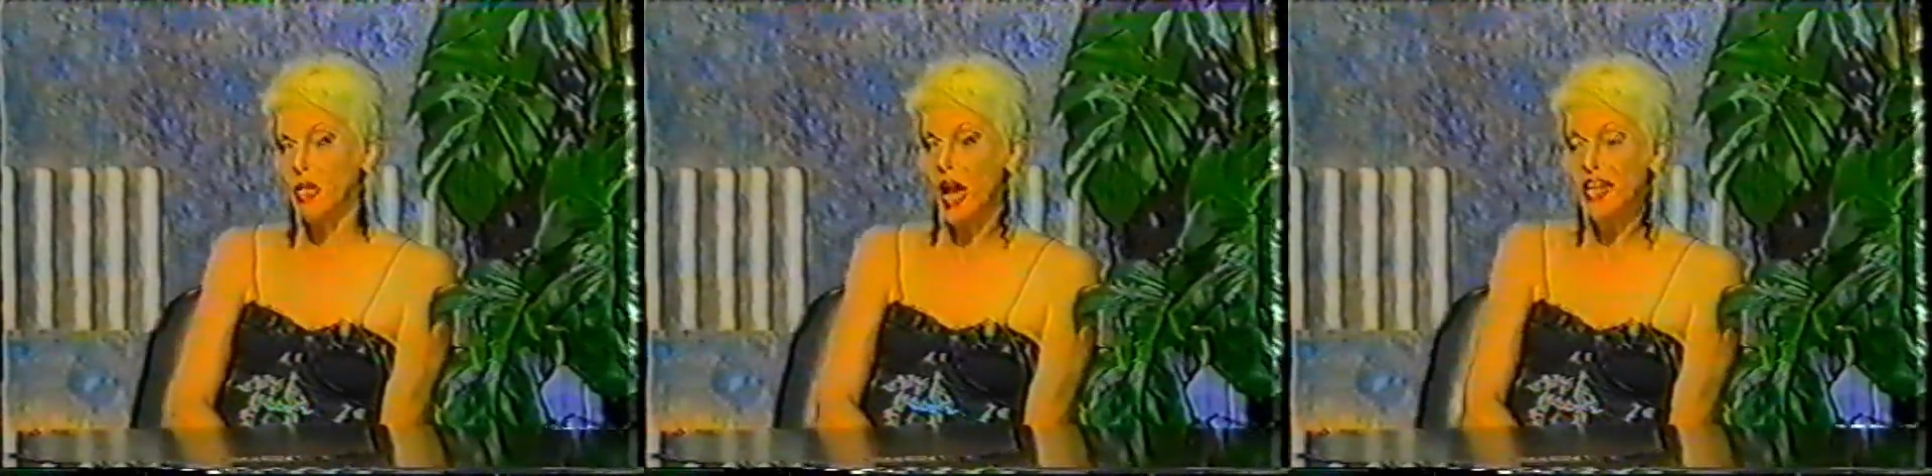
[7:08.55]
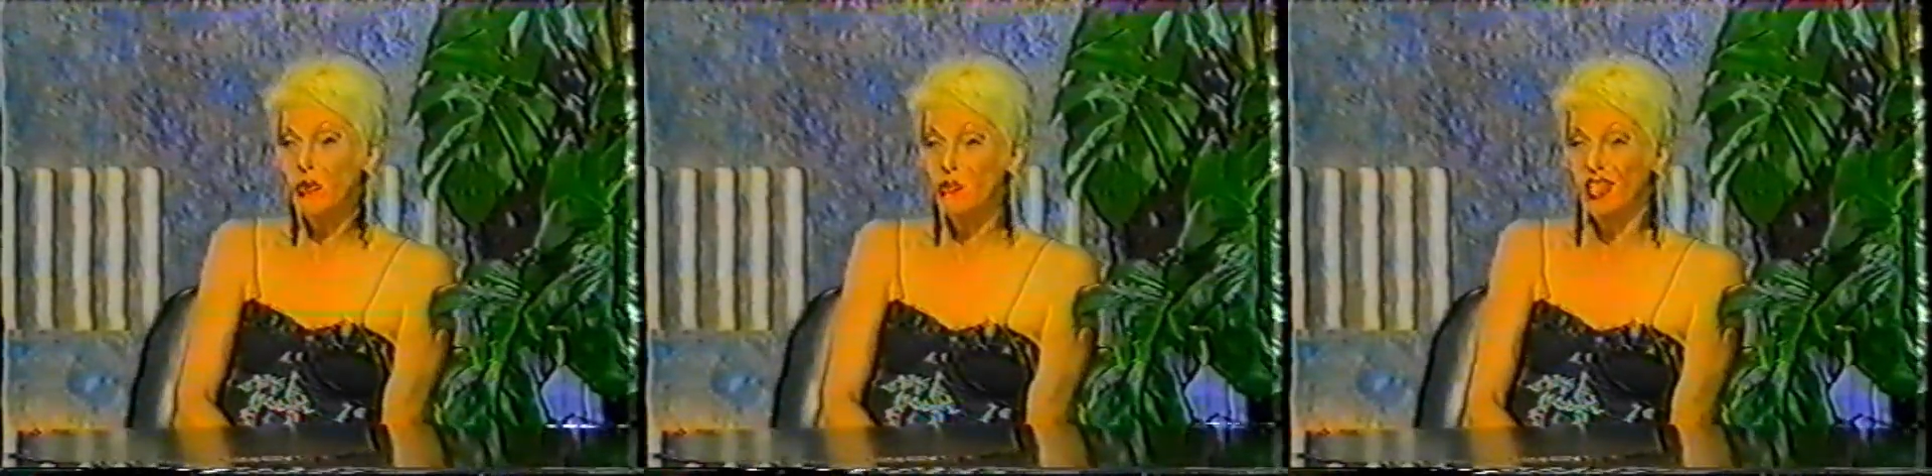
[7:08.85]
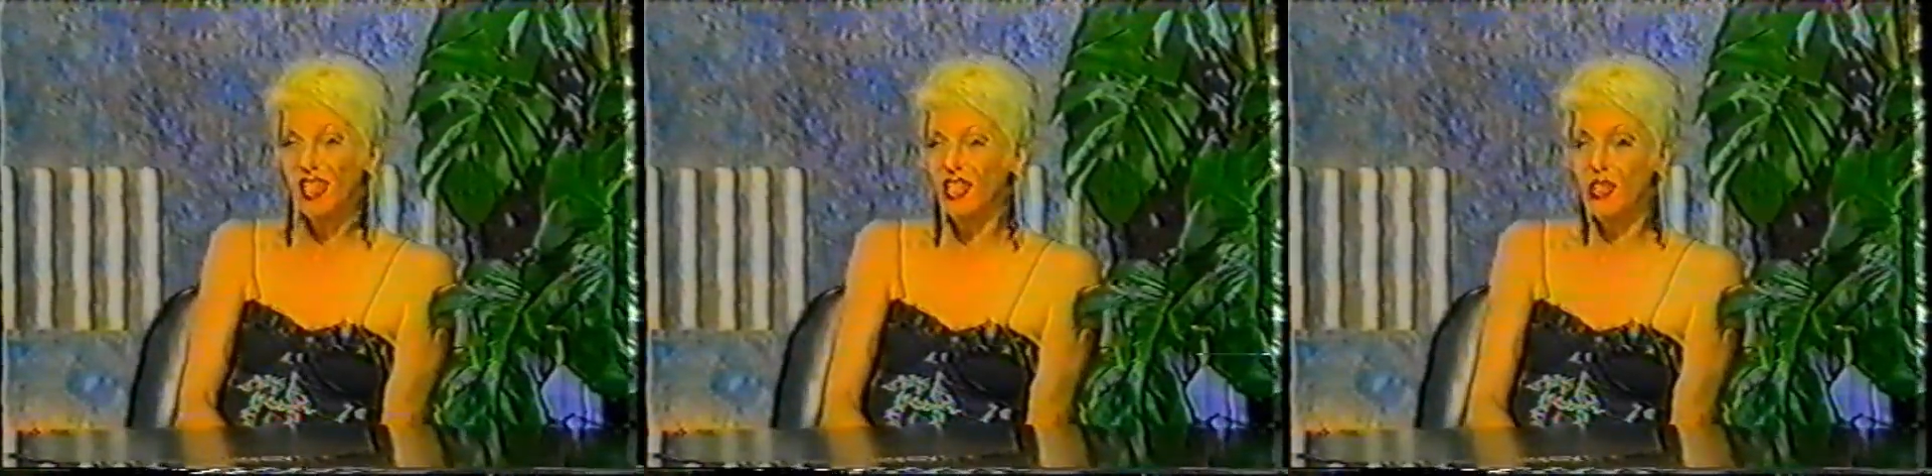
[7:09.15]
But I don't
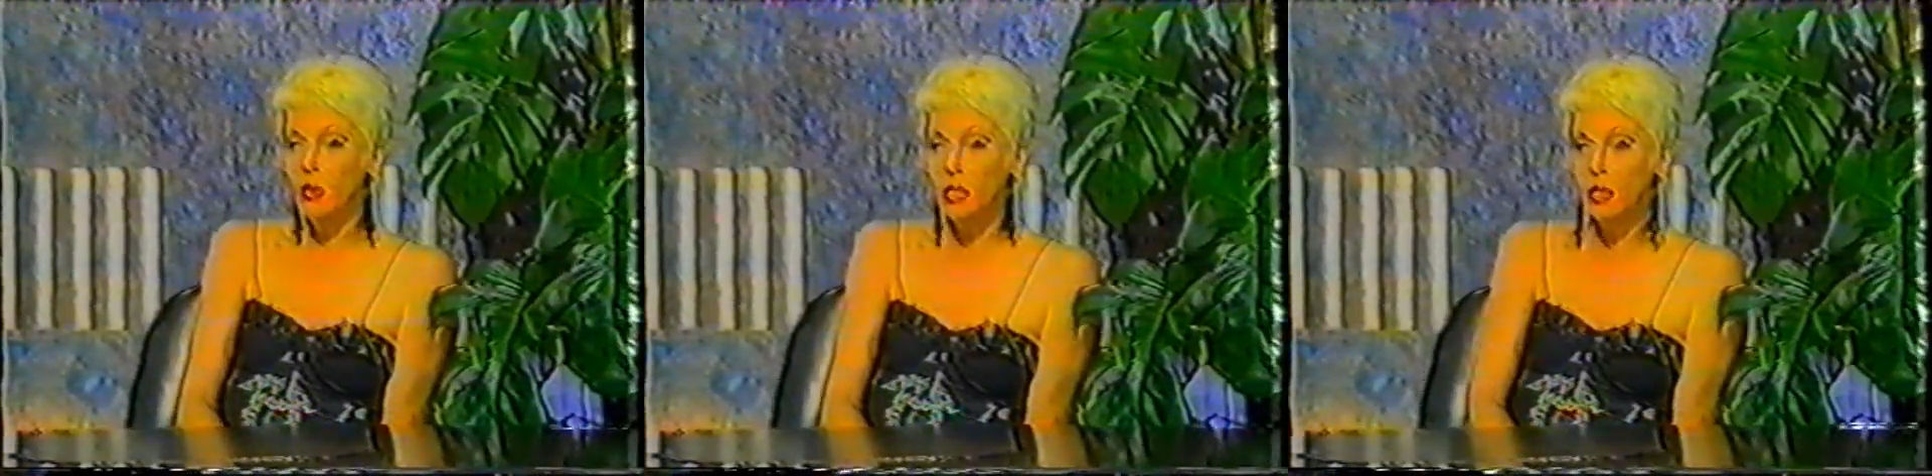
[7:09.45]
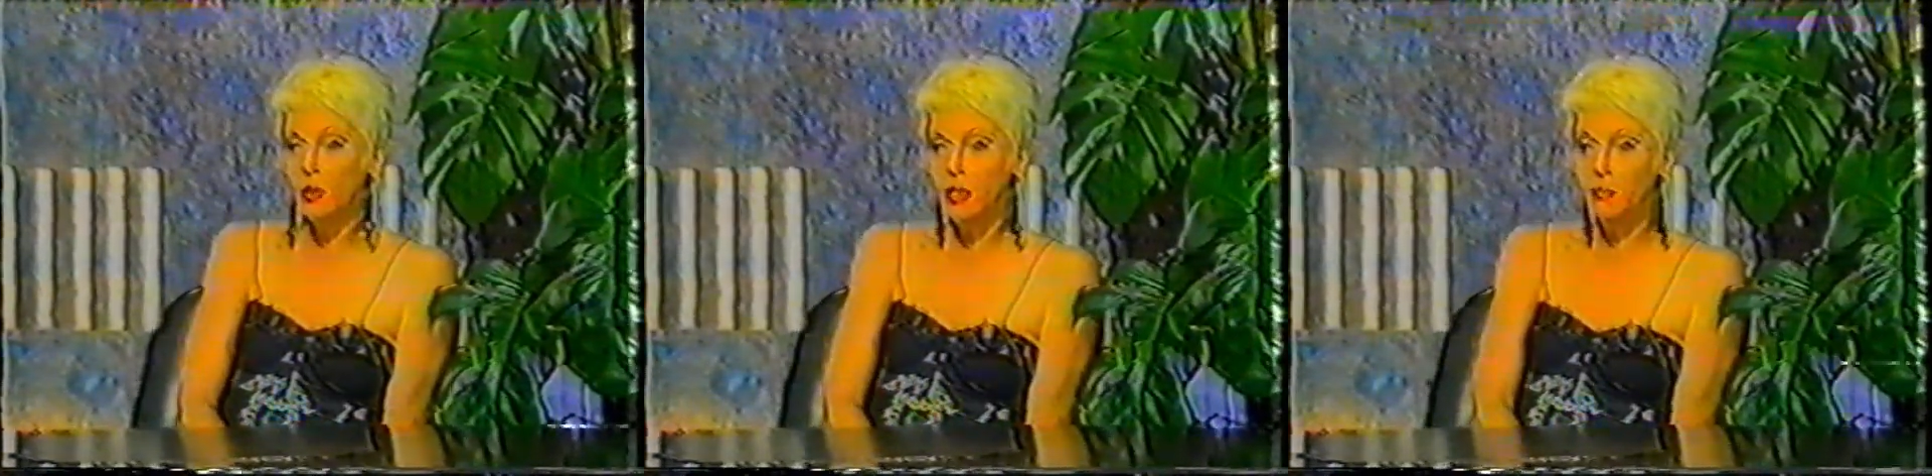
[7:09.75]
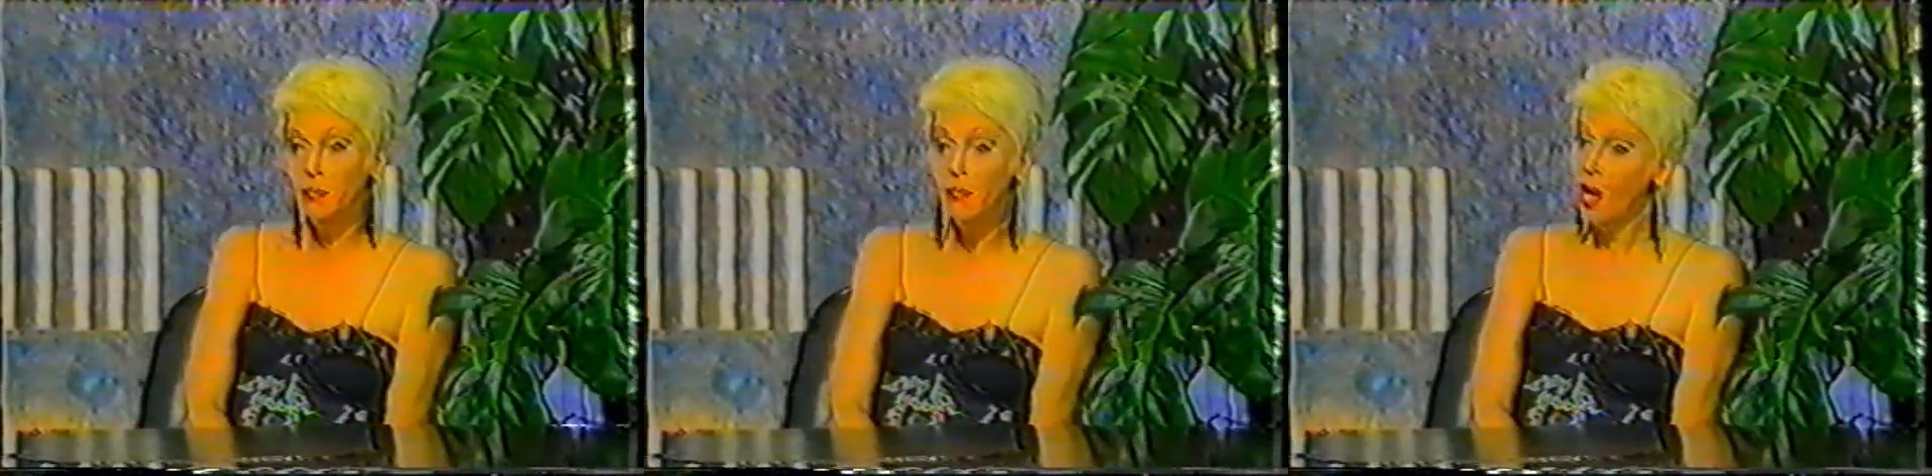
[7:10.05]
really, you know what I
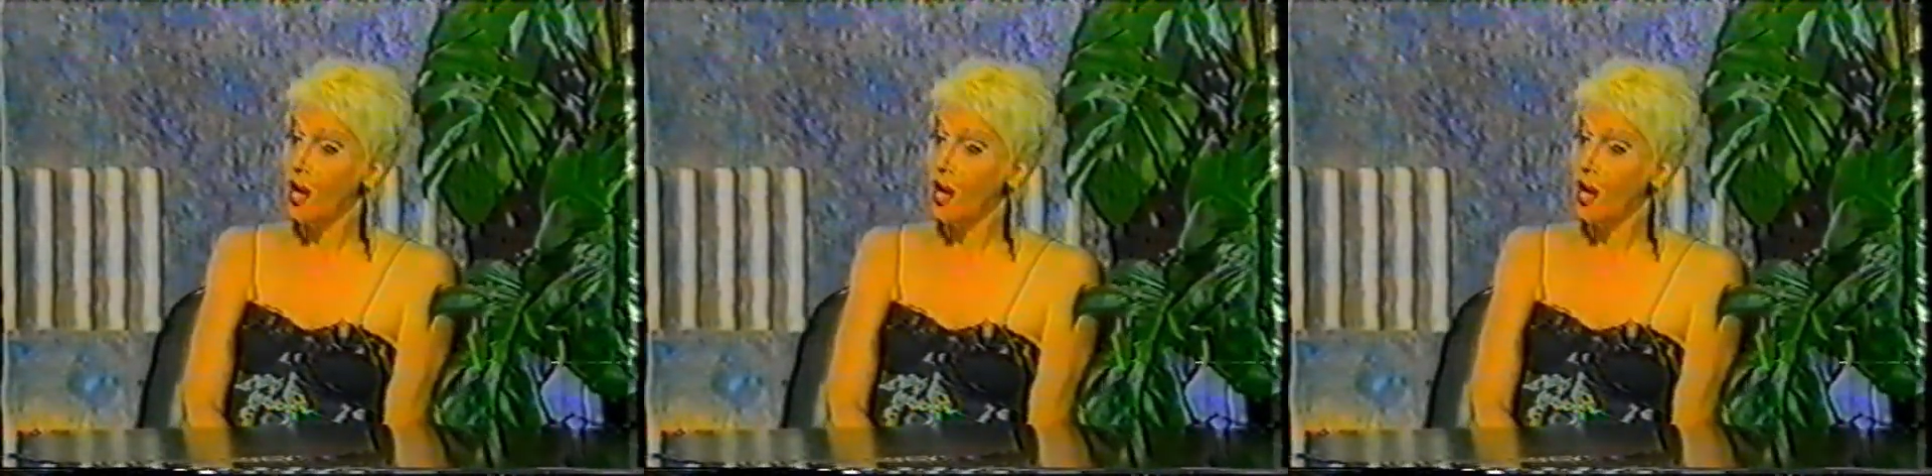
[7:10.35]
mean.